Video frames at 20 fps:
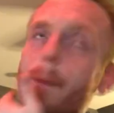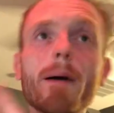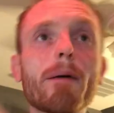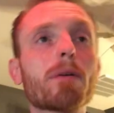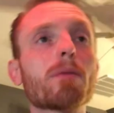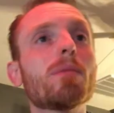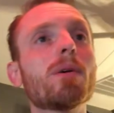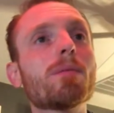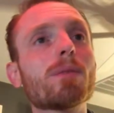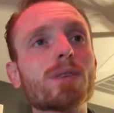
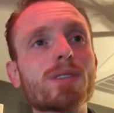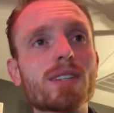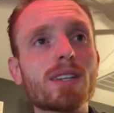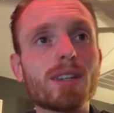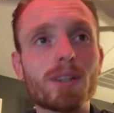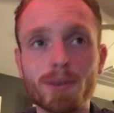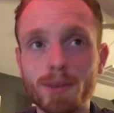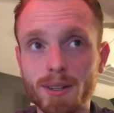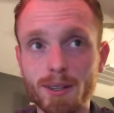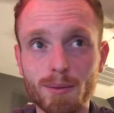remember
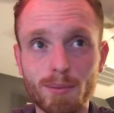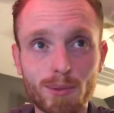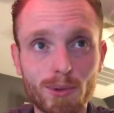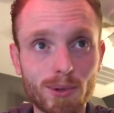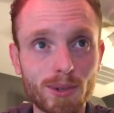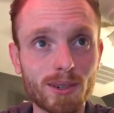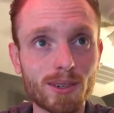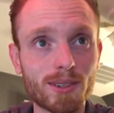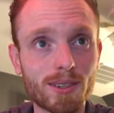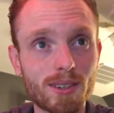Cinderella
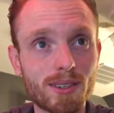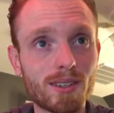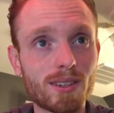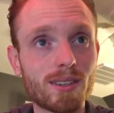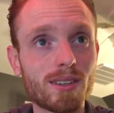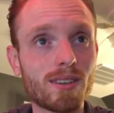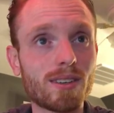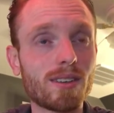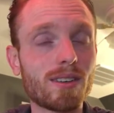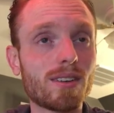more.
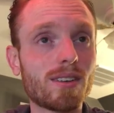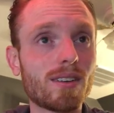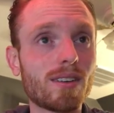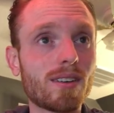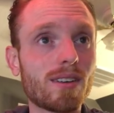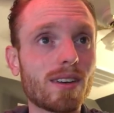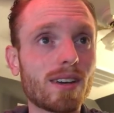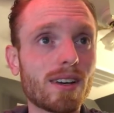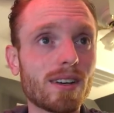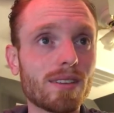
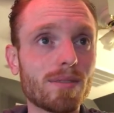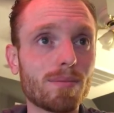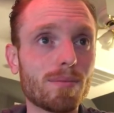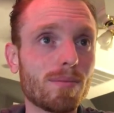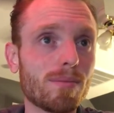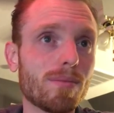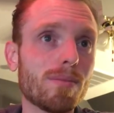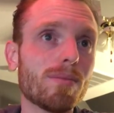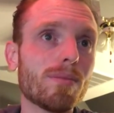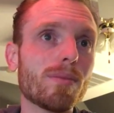I
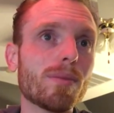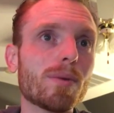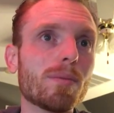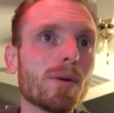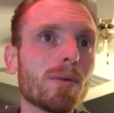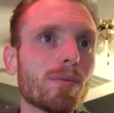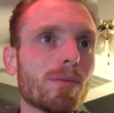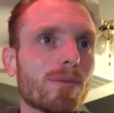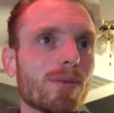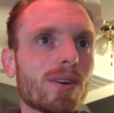
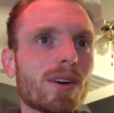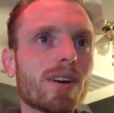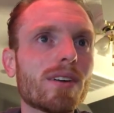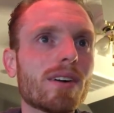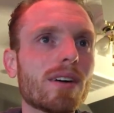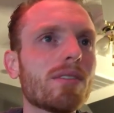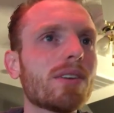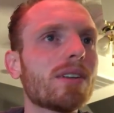remember, well, I